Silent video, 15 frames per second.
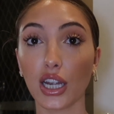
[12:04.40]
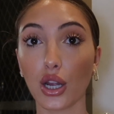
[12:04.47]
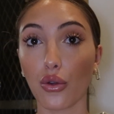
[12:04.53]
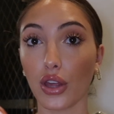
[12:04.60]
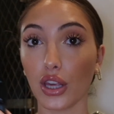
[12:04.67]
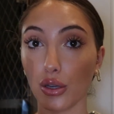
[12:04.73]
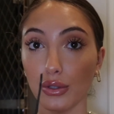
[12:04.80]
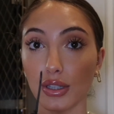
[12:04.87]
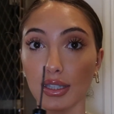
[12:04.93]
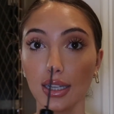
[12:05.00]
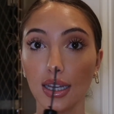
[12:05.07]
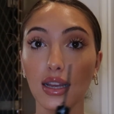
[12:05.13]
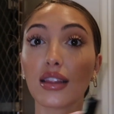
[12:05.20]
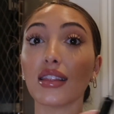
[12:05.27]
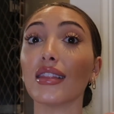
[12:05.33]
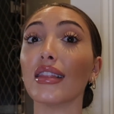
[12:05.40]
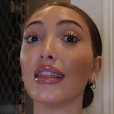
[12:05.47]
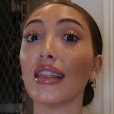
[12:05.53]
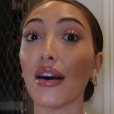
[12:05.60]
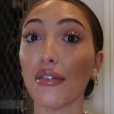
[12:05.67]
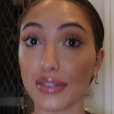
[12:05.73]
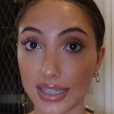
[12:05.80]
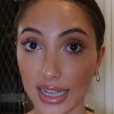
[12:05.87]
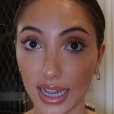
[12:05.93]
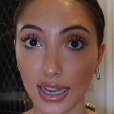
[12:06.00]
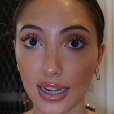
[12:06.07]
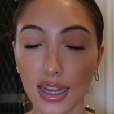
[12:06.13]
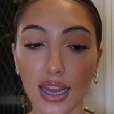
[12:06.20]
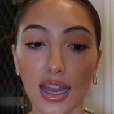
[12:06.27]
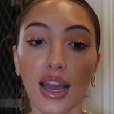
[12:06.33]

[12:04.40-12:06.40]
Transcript: I know that uses it loves it,